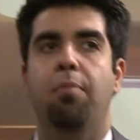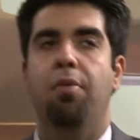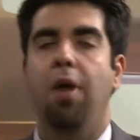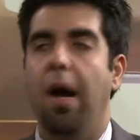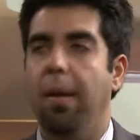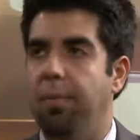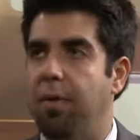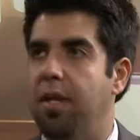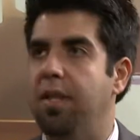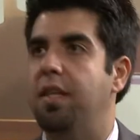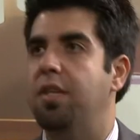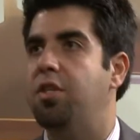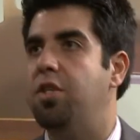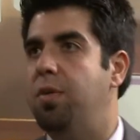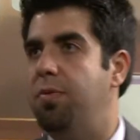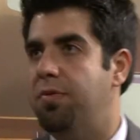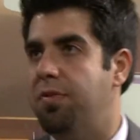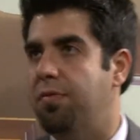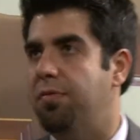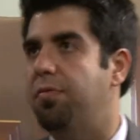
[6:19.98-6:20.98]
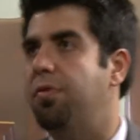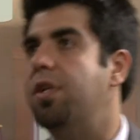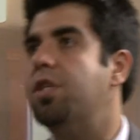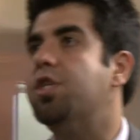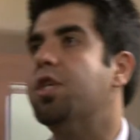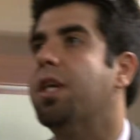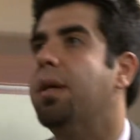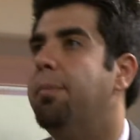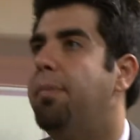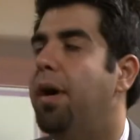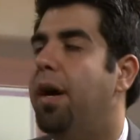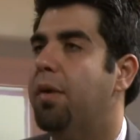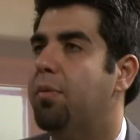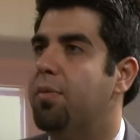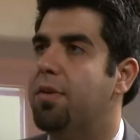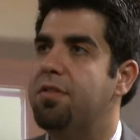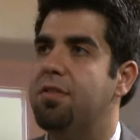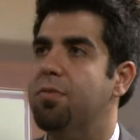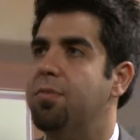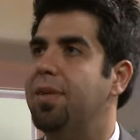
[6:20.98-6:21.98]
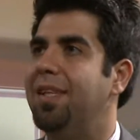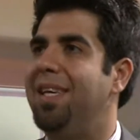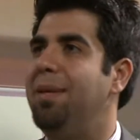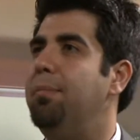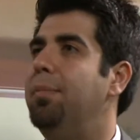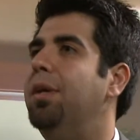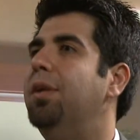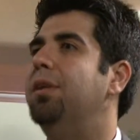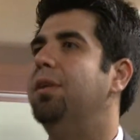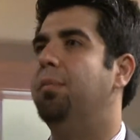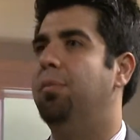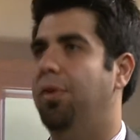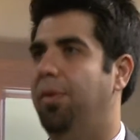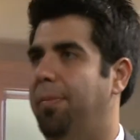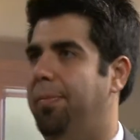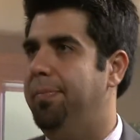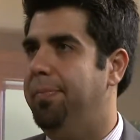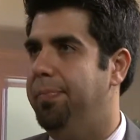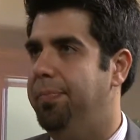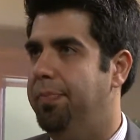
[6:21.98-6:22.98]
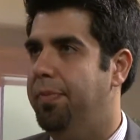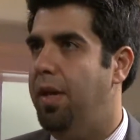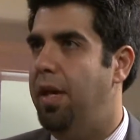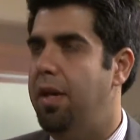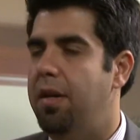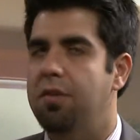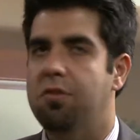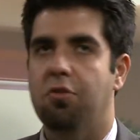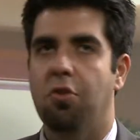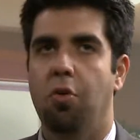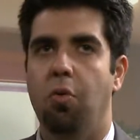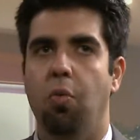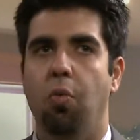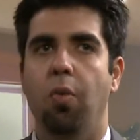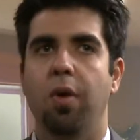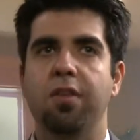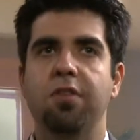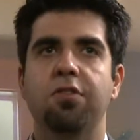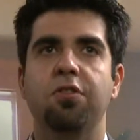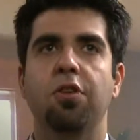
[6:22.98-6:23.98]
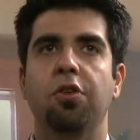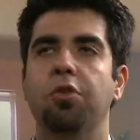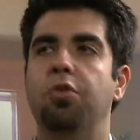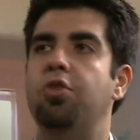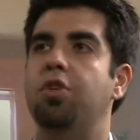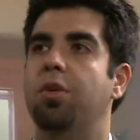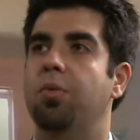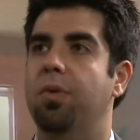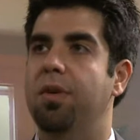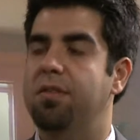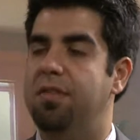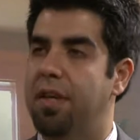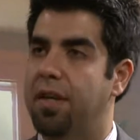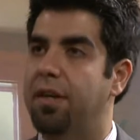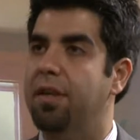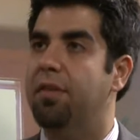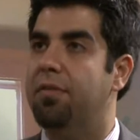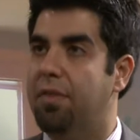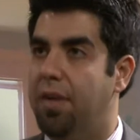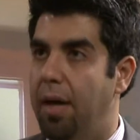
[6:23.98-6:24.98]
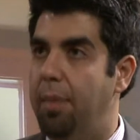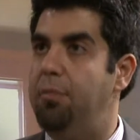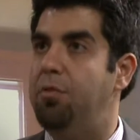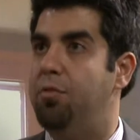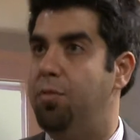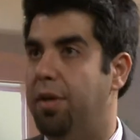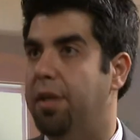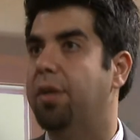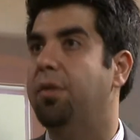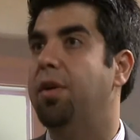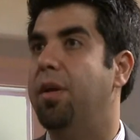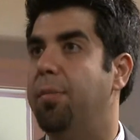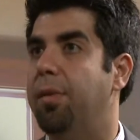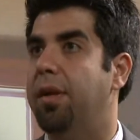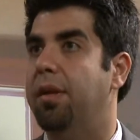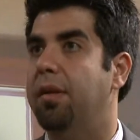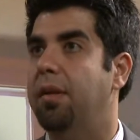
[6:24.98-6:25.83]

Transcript: property that she was infringing upon wasn't really buildable. So one solution was they could have come to an agreement.